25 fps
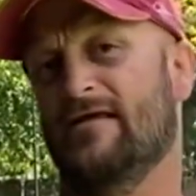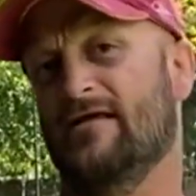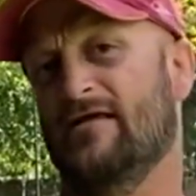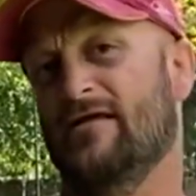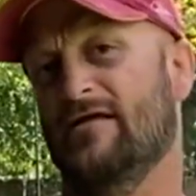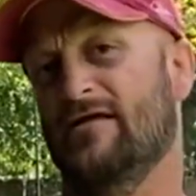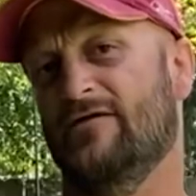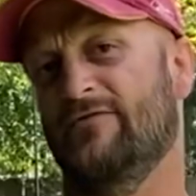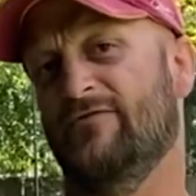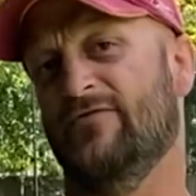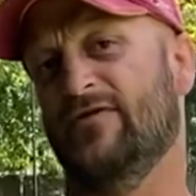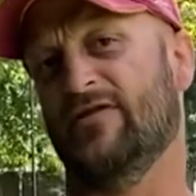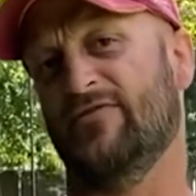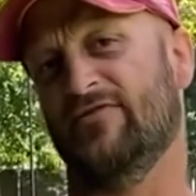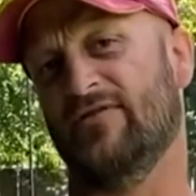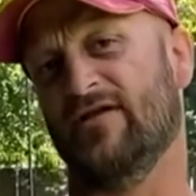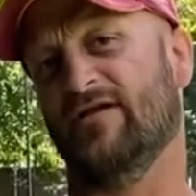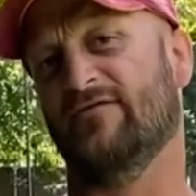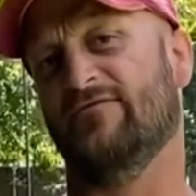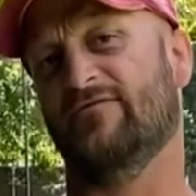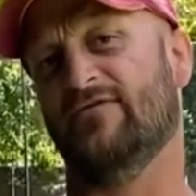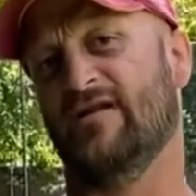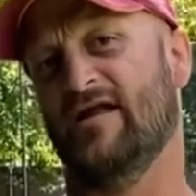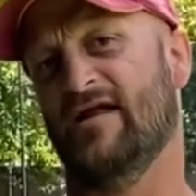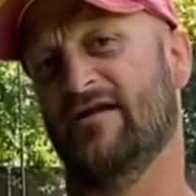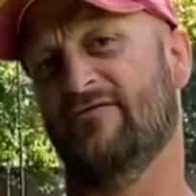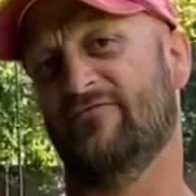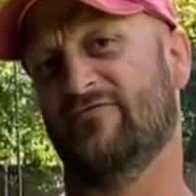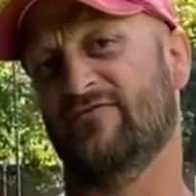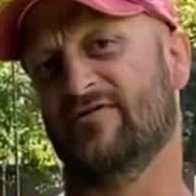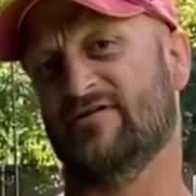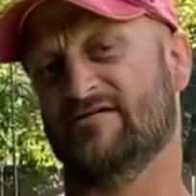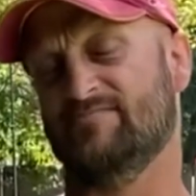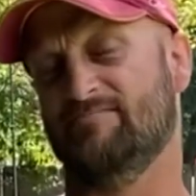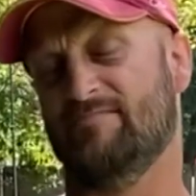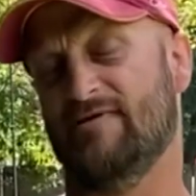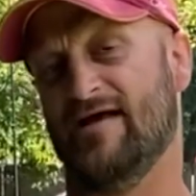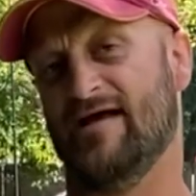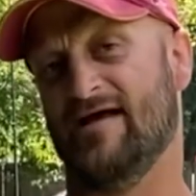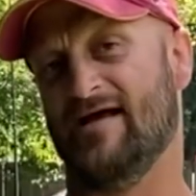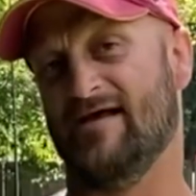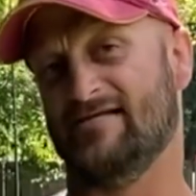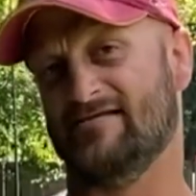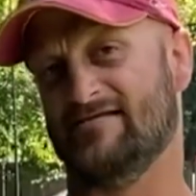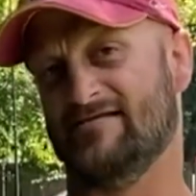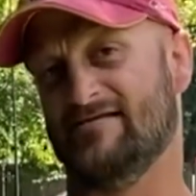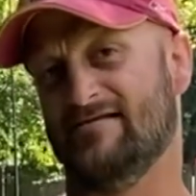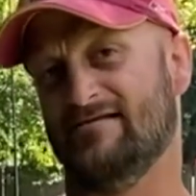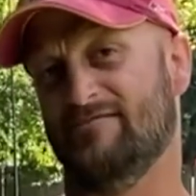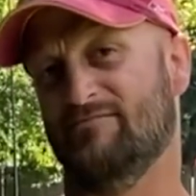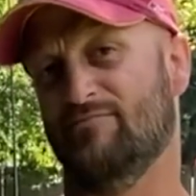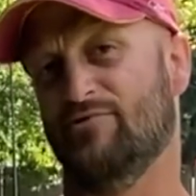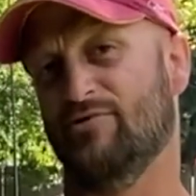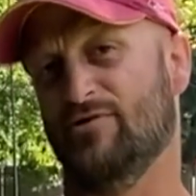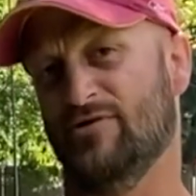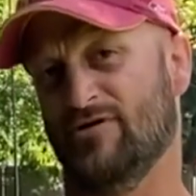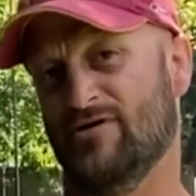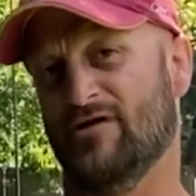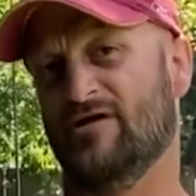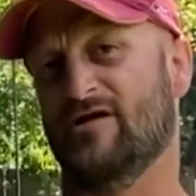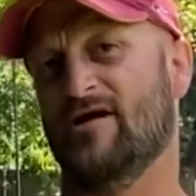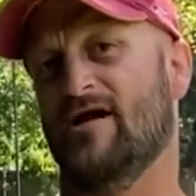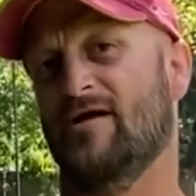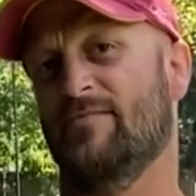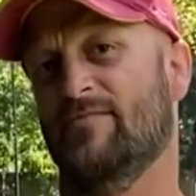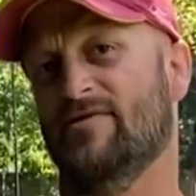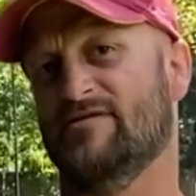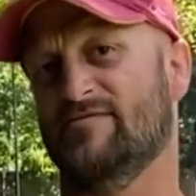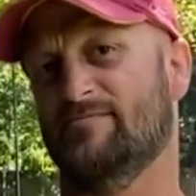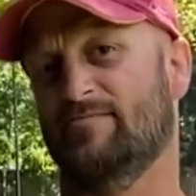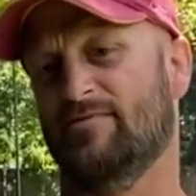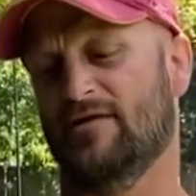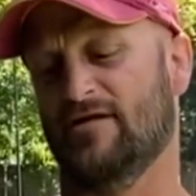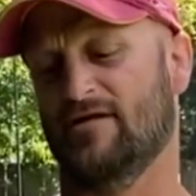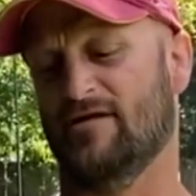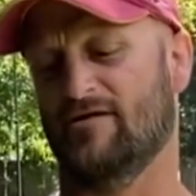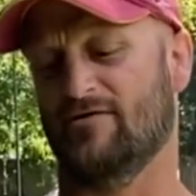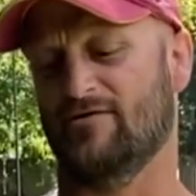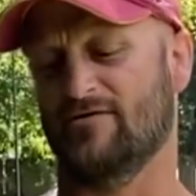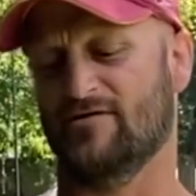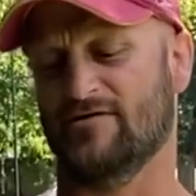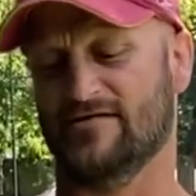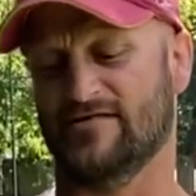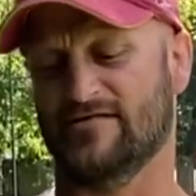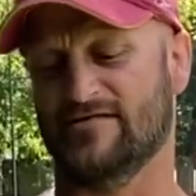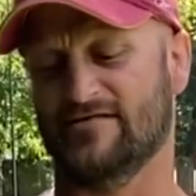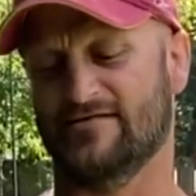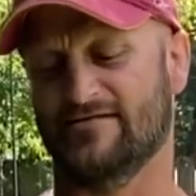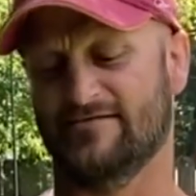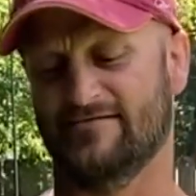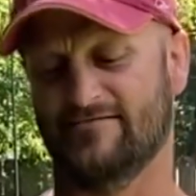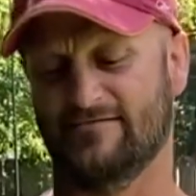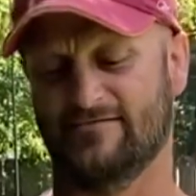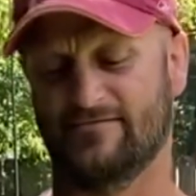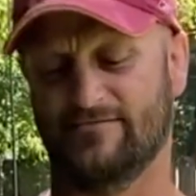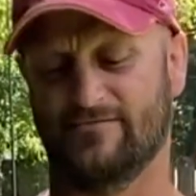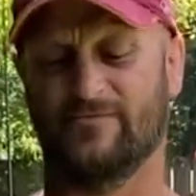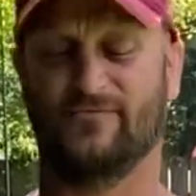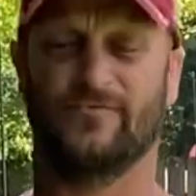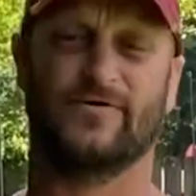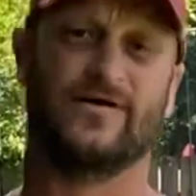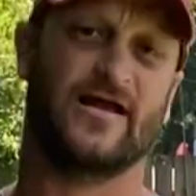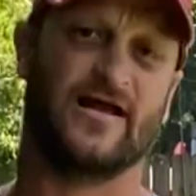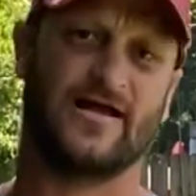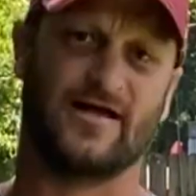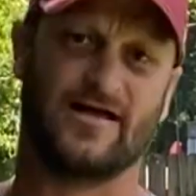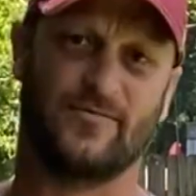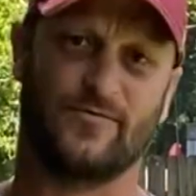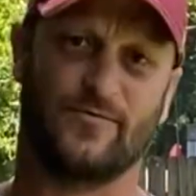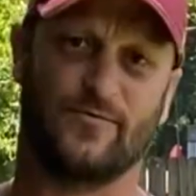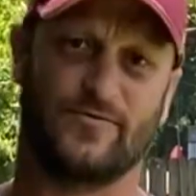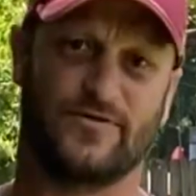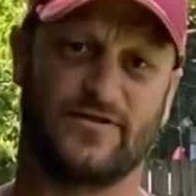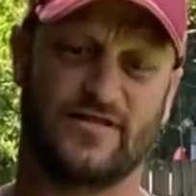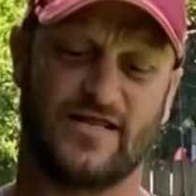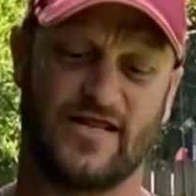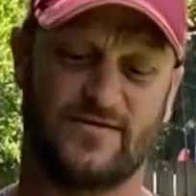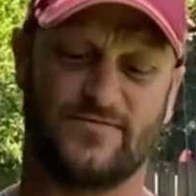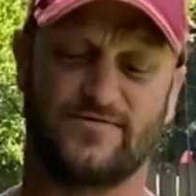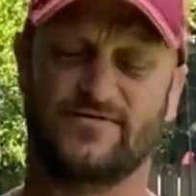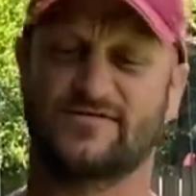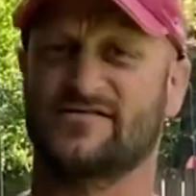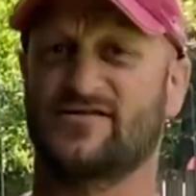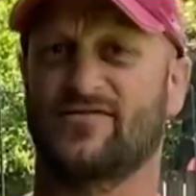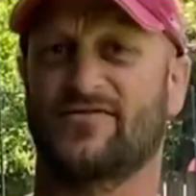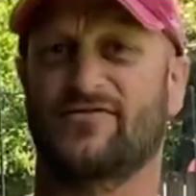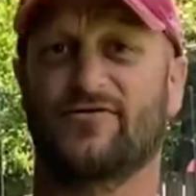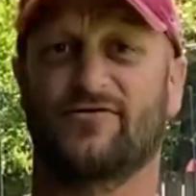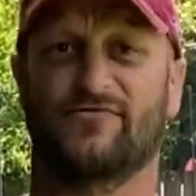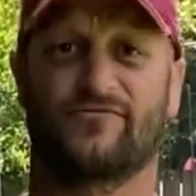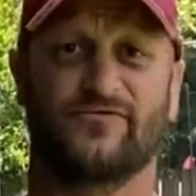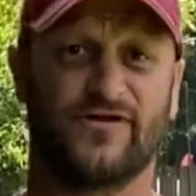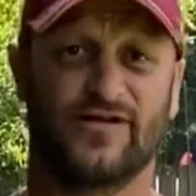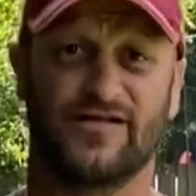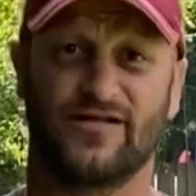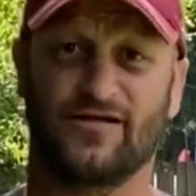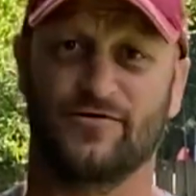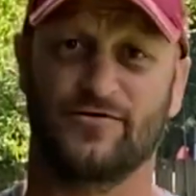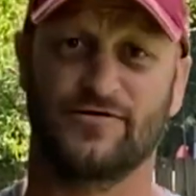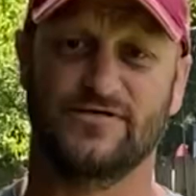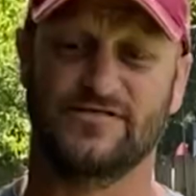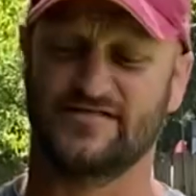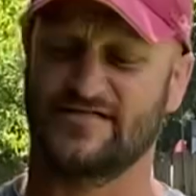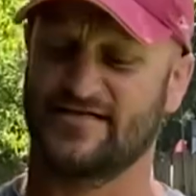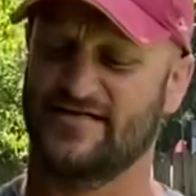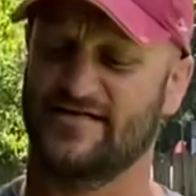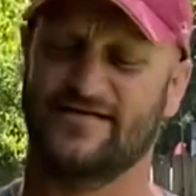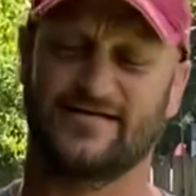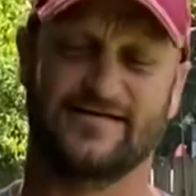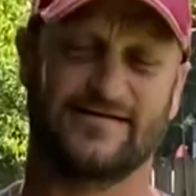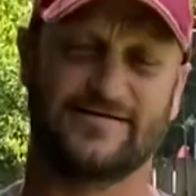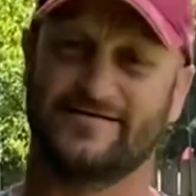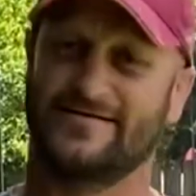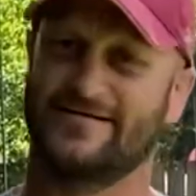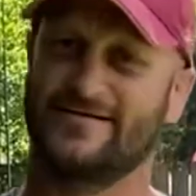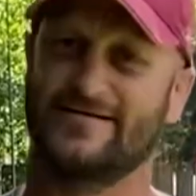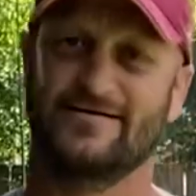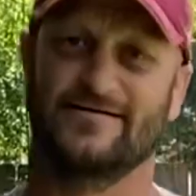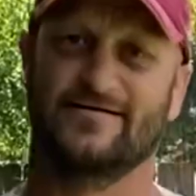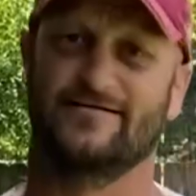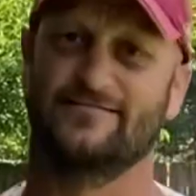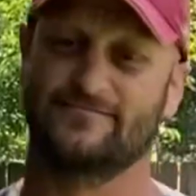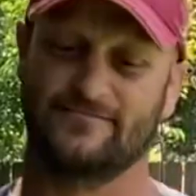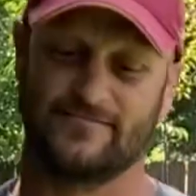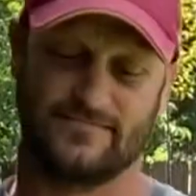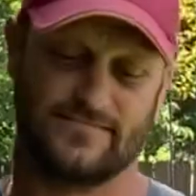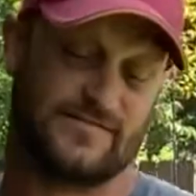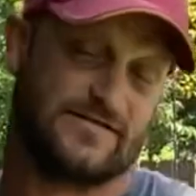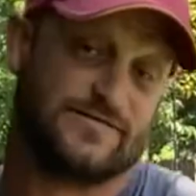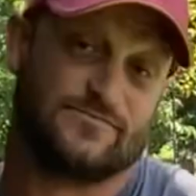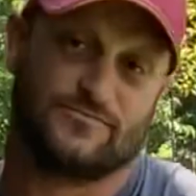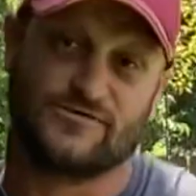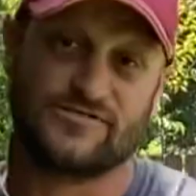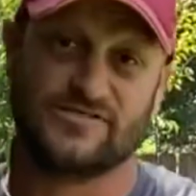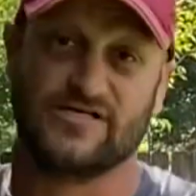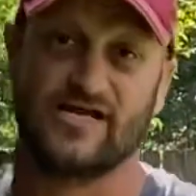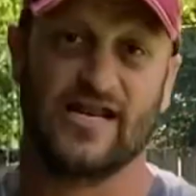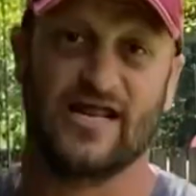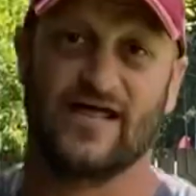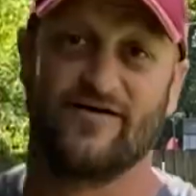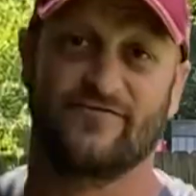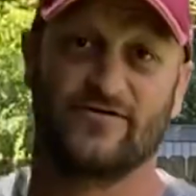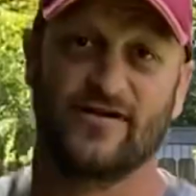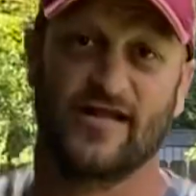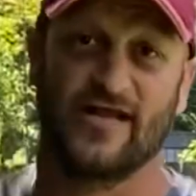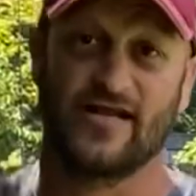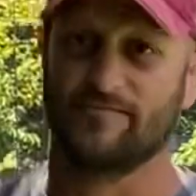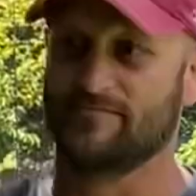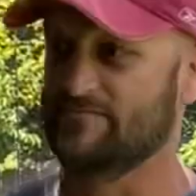If you can think of a name for this bass, put it in the comments below, because we gotta come up with a name. This is the 3rd video he's in, and he's gotta have a name.